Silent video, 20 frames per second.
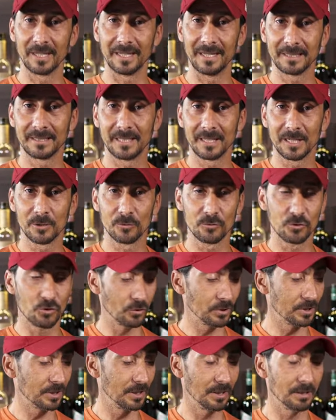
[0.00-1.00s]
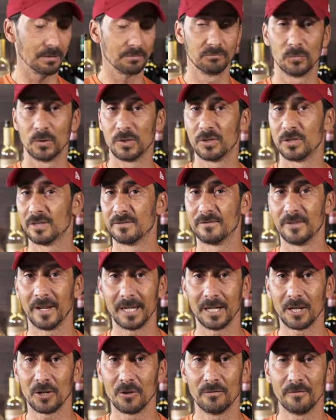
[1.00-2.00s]
the electrical juicer, which is
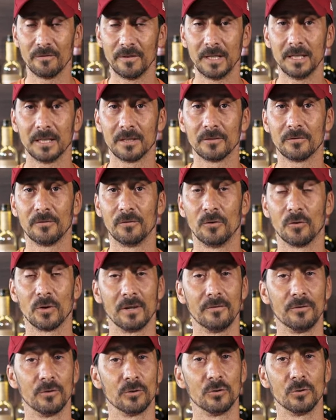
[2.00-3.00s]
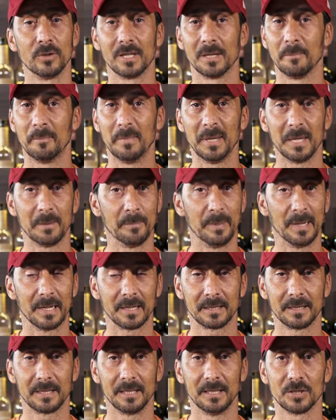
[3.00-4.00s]
very convenient for if you're doing a big
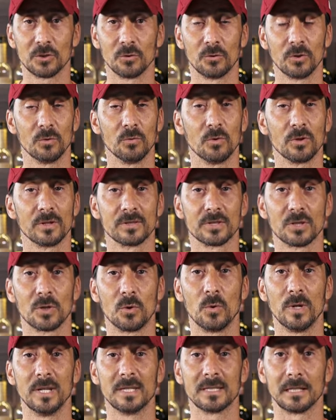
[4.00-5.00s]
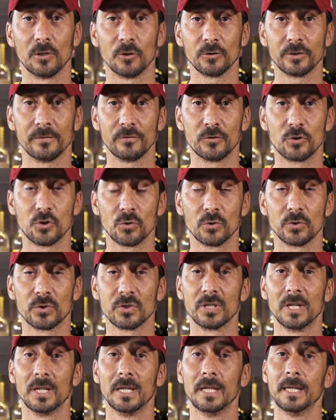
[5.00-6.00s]
party or you want to squeeze a lot of juice,